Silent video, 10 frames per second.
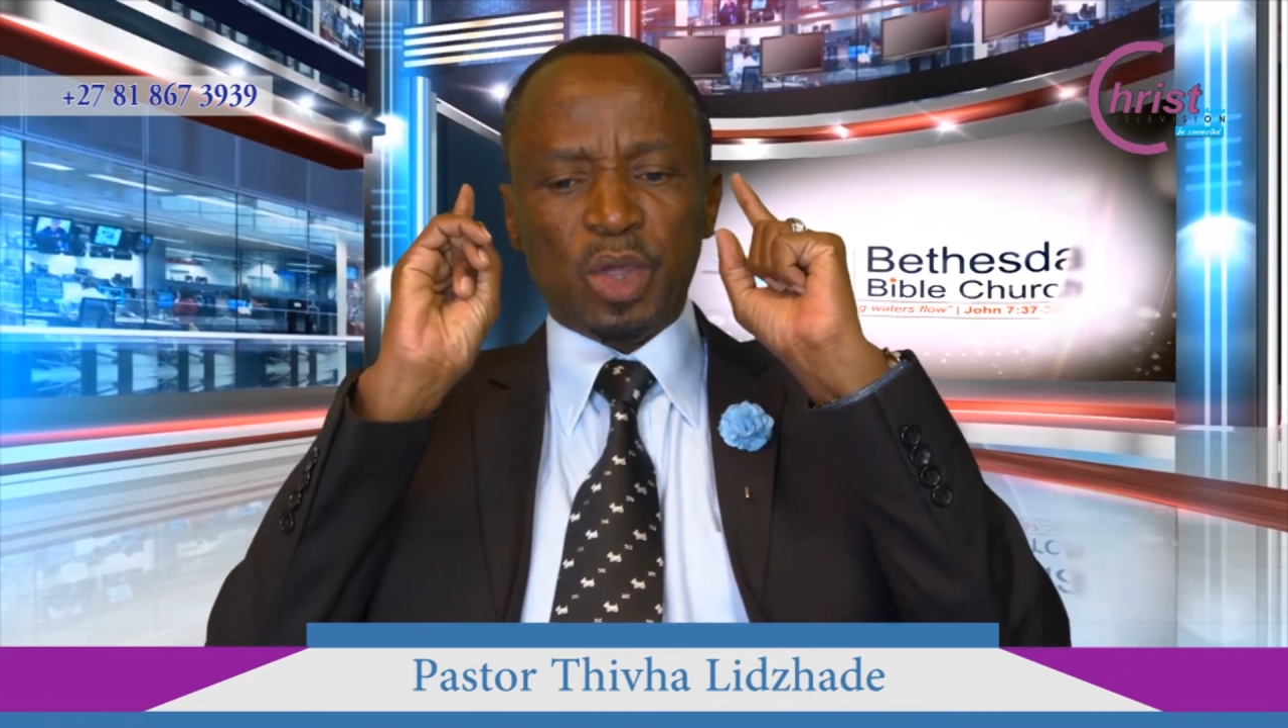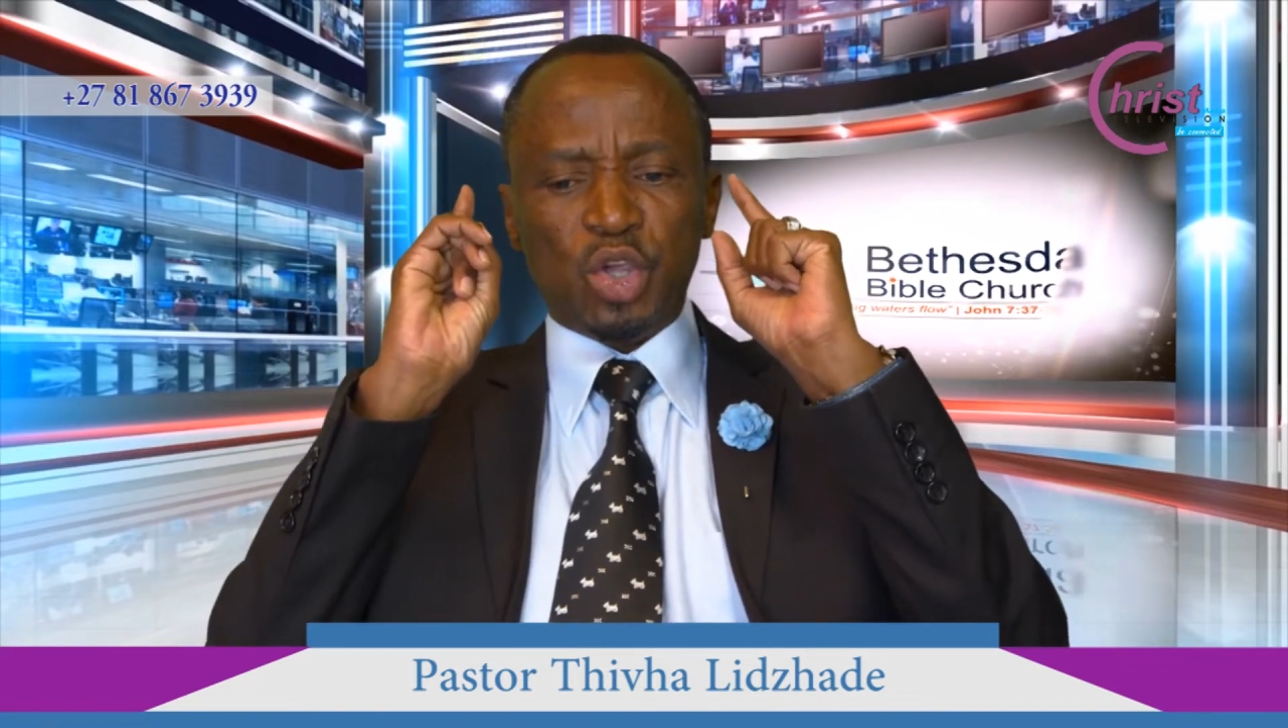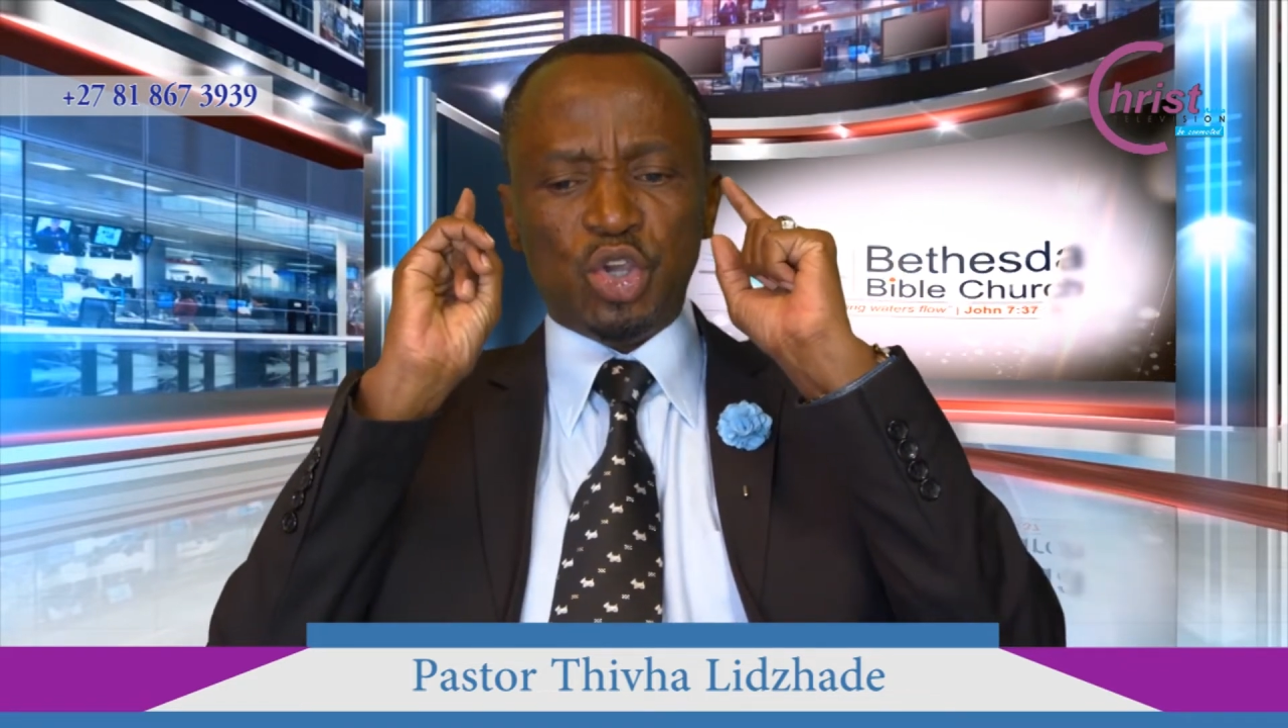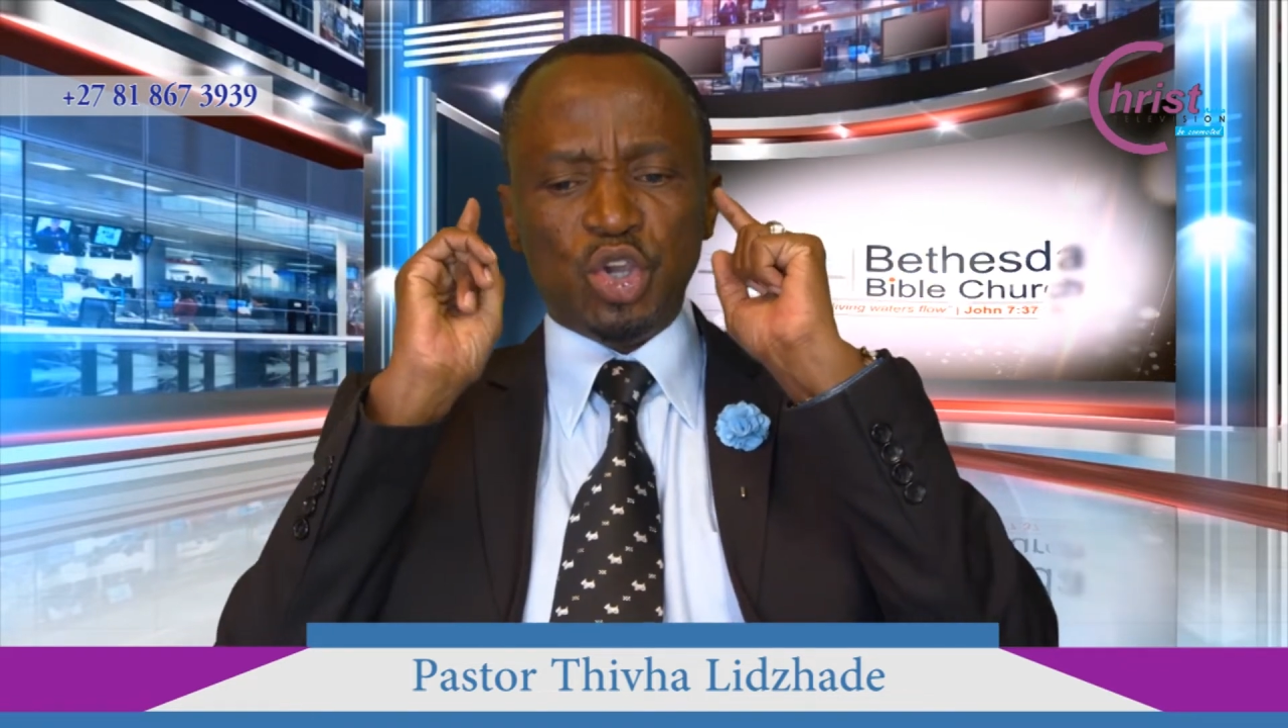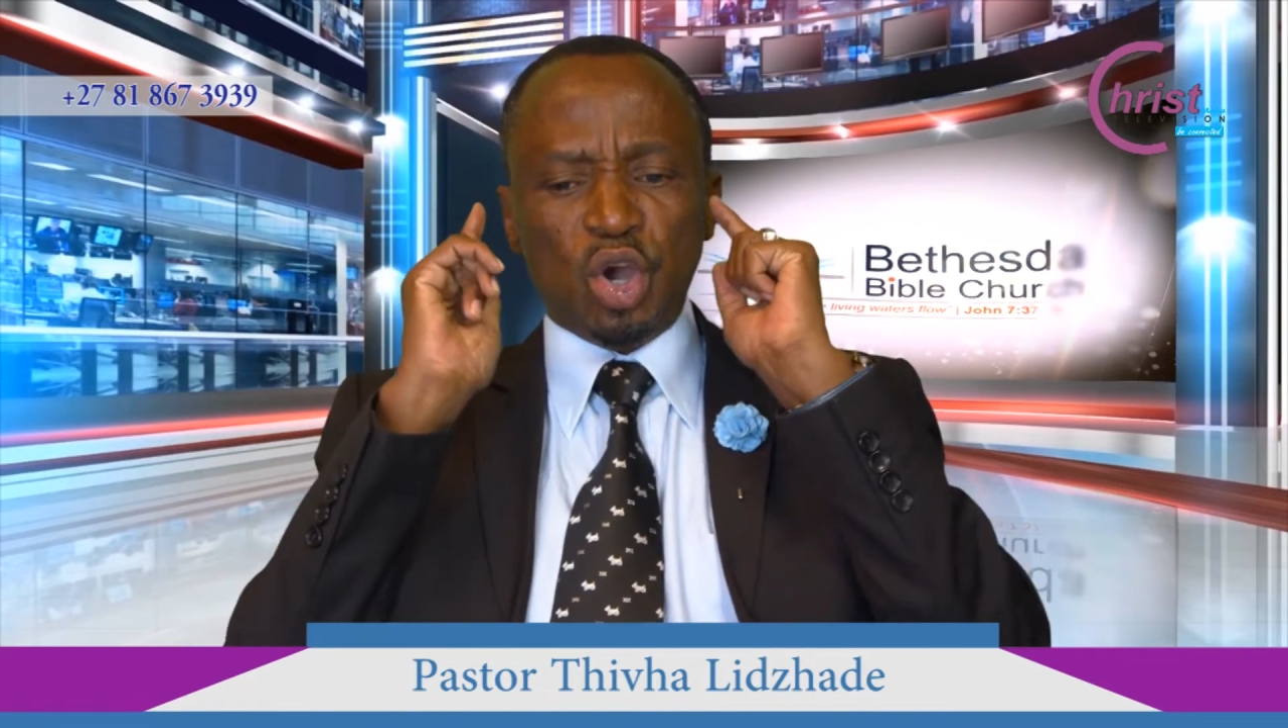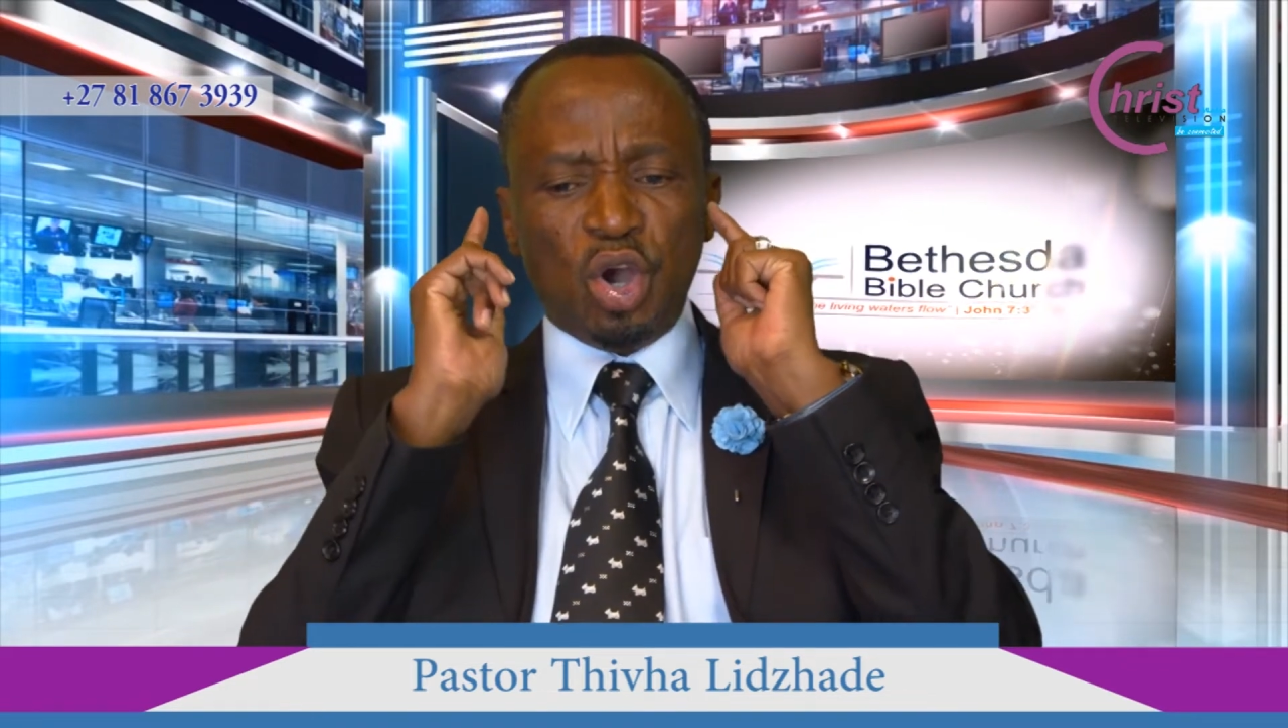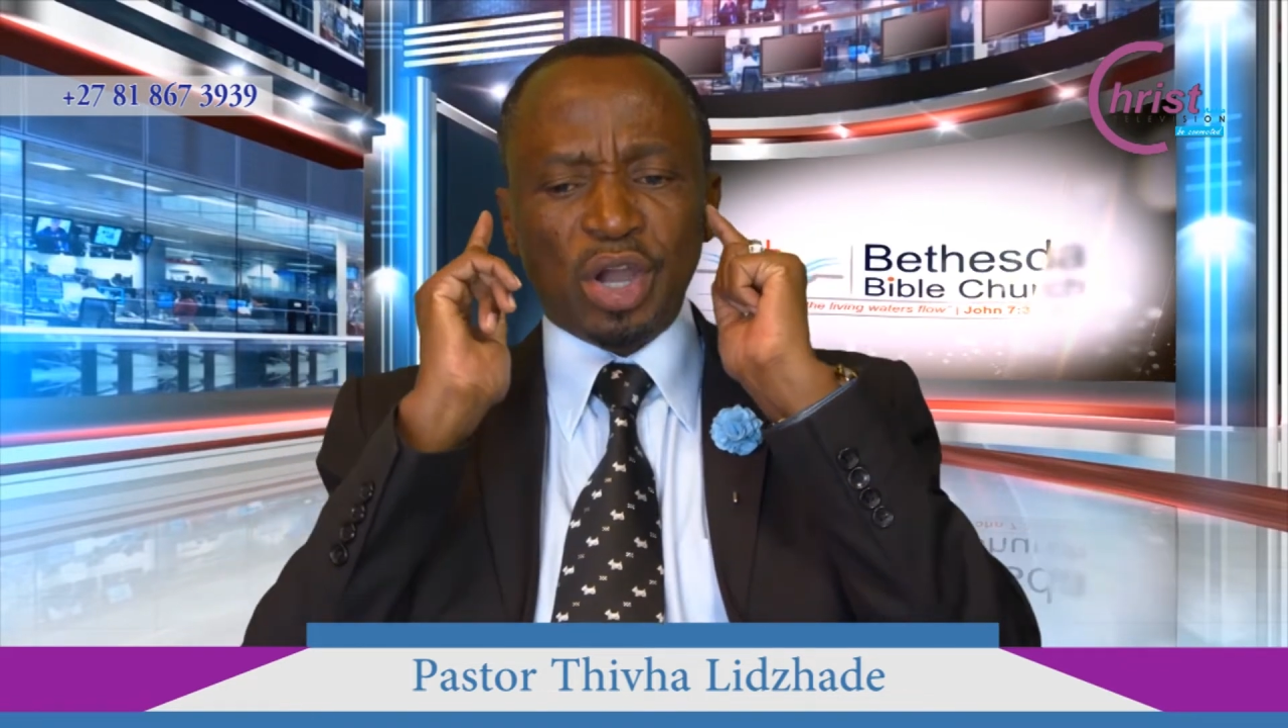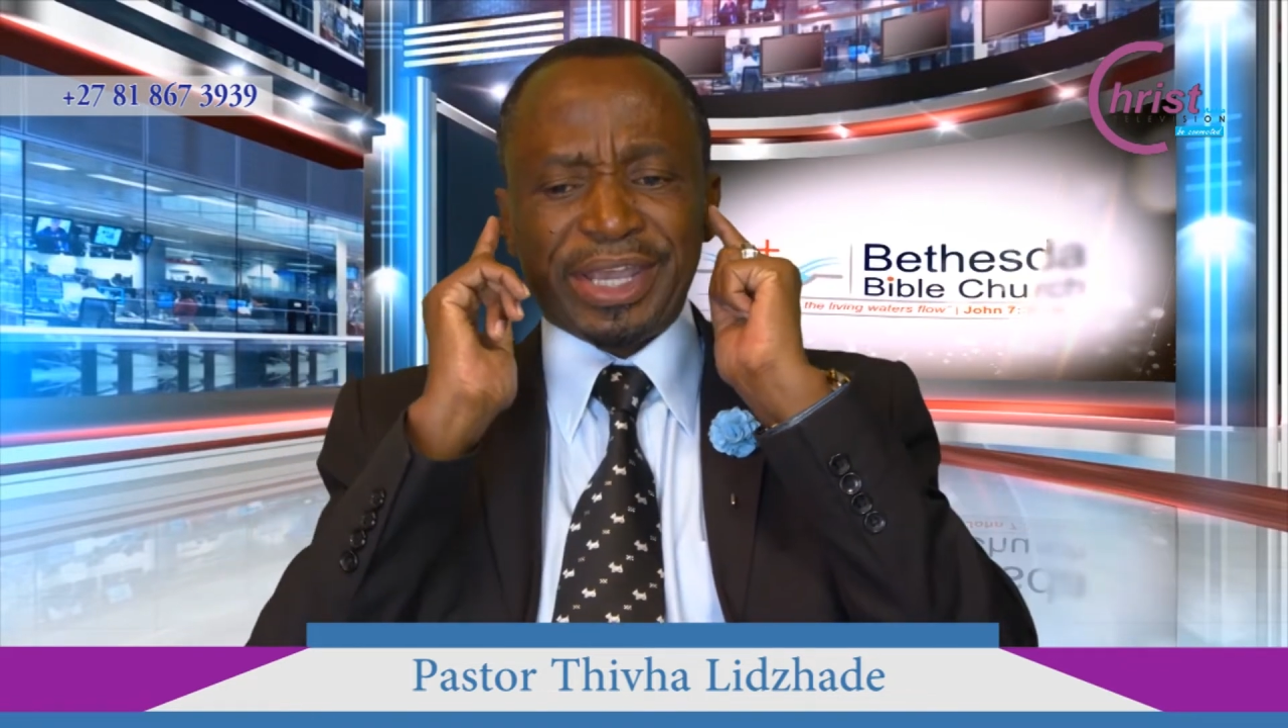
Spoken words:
your